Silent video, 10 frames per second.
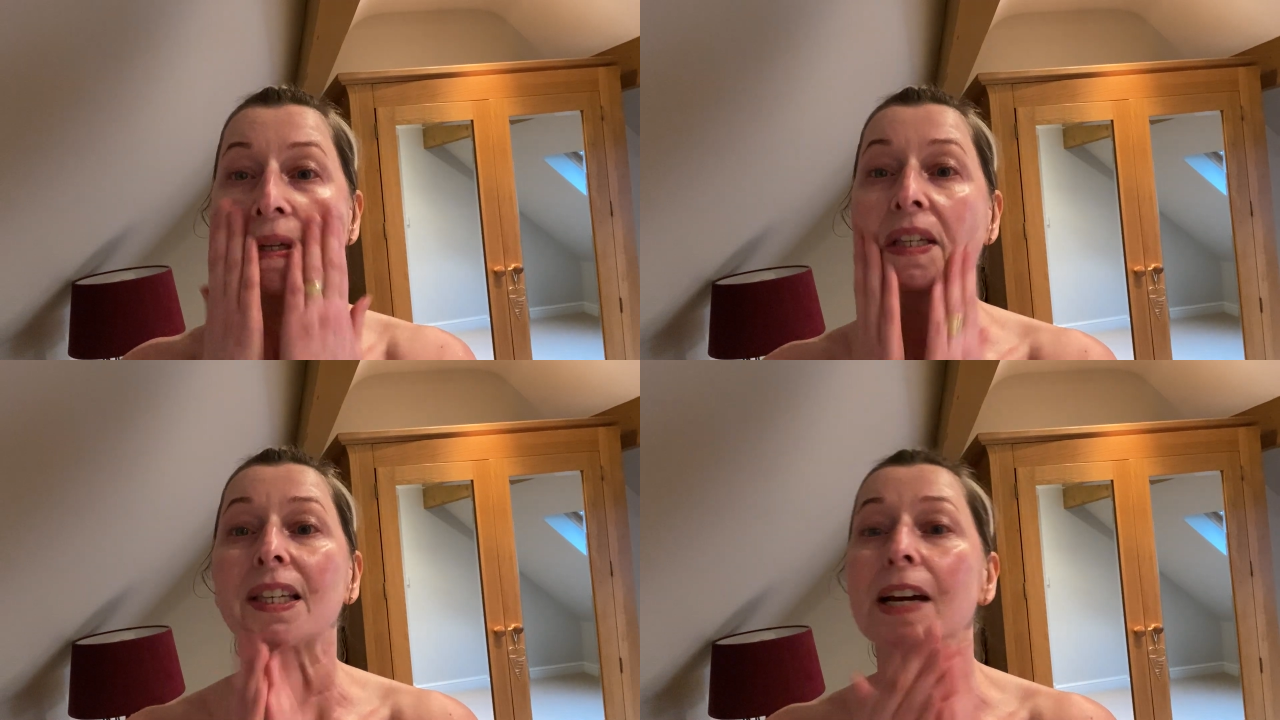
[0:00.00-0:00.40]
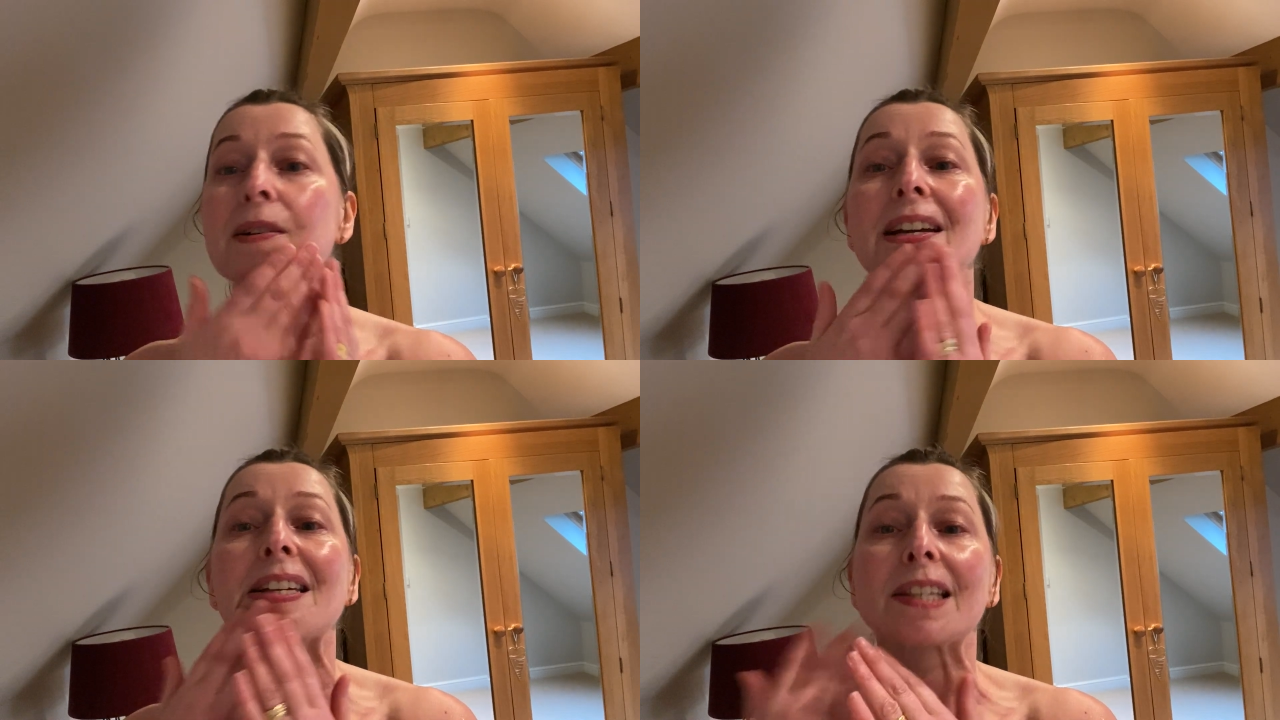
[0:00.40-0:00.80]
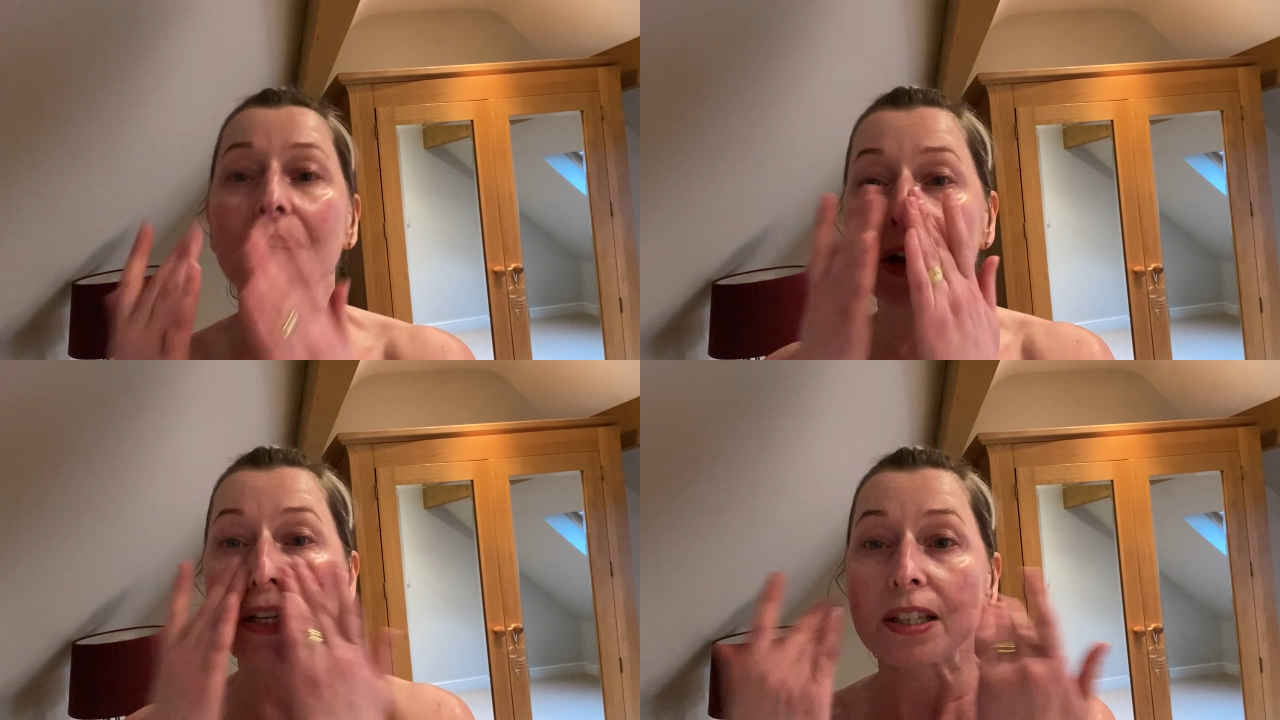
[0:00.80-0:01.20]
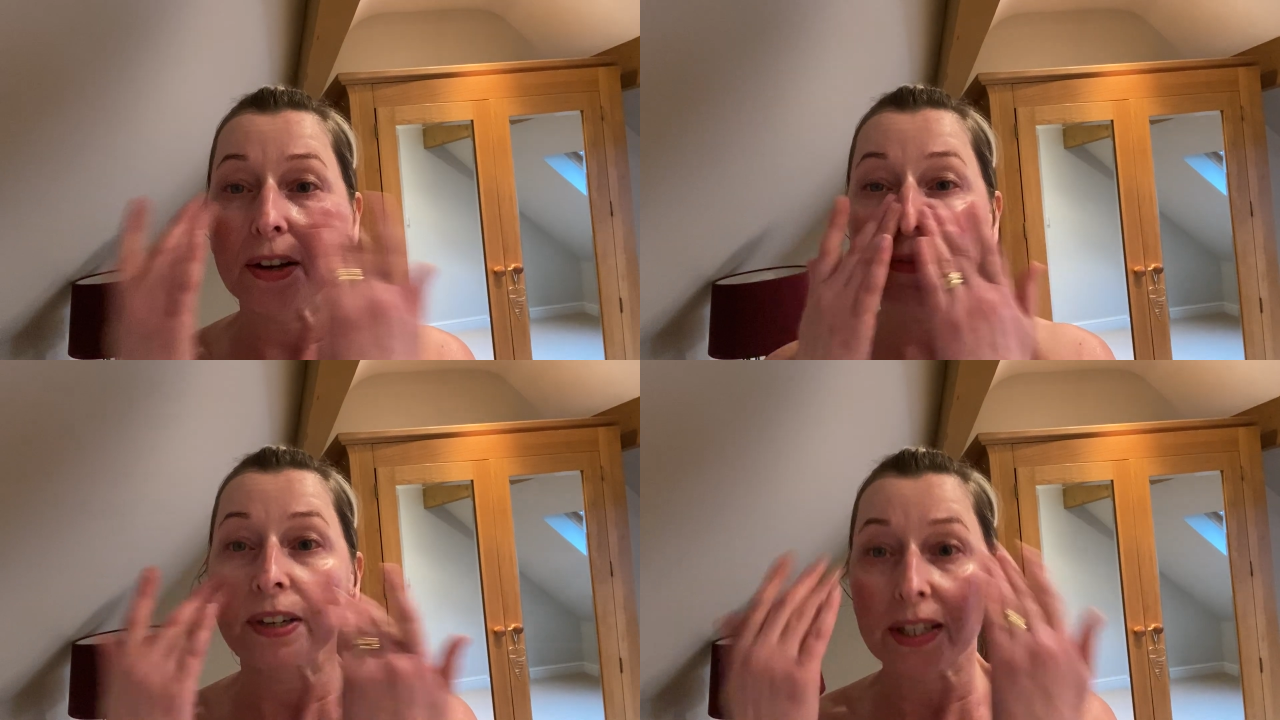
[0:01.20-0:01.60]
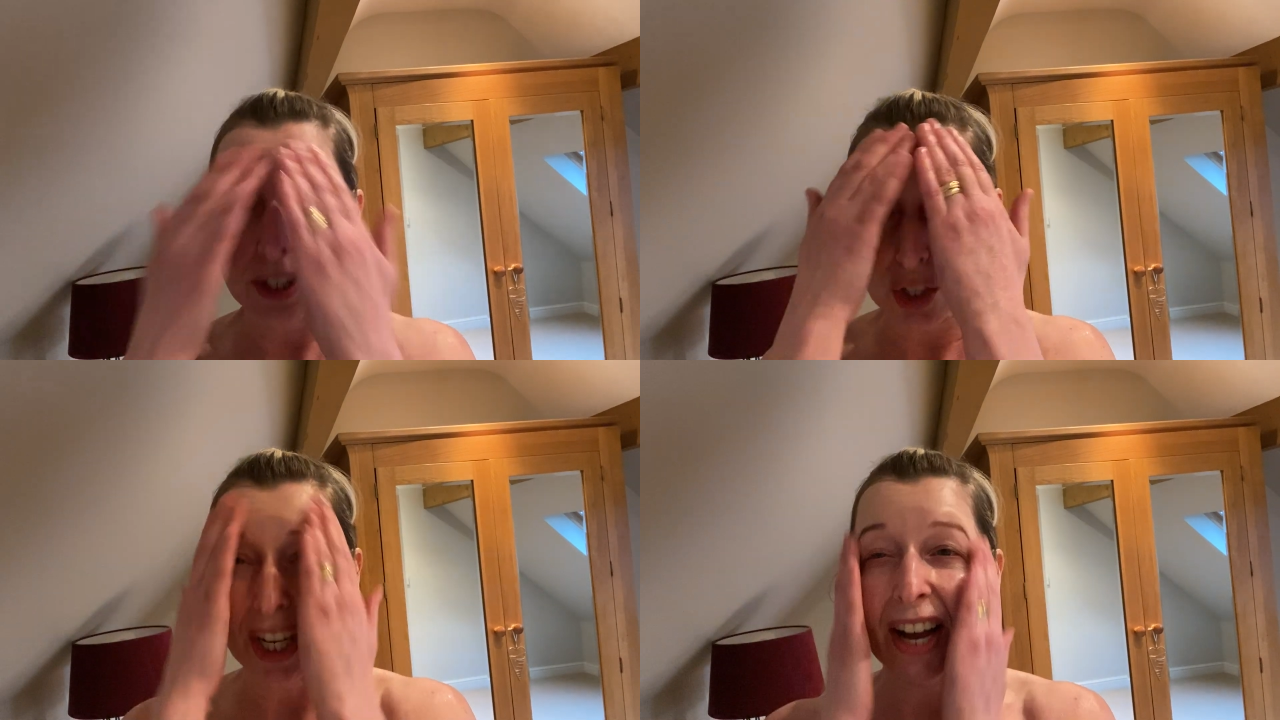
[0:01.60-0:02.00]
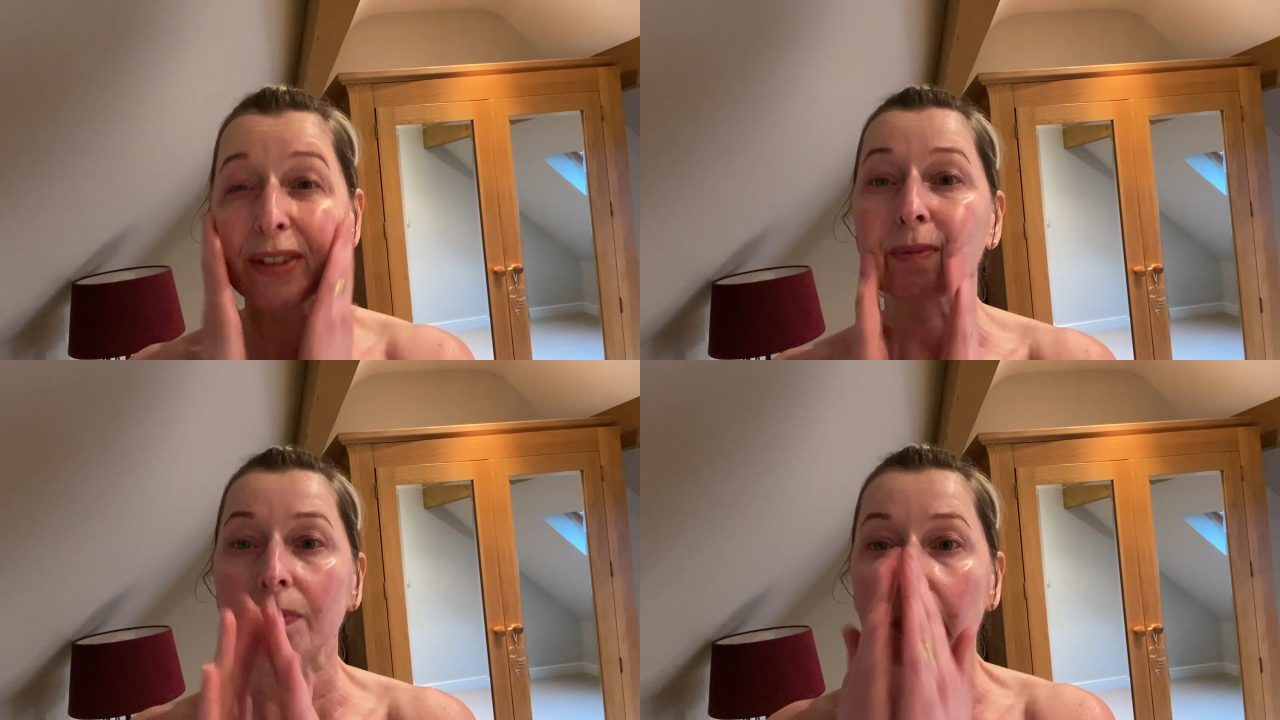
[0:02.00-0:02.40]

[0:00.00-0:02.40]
So it starts off as a gel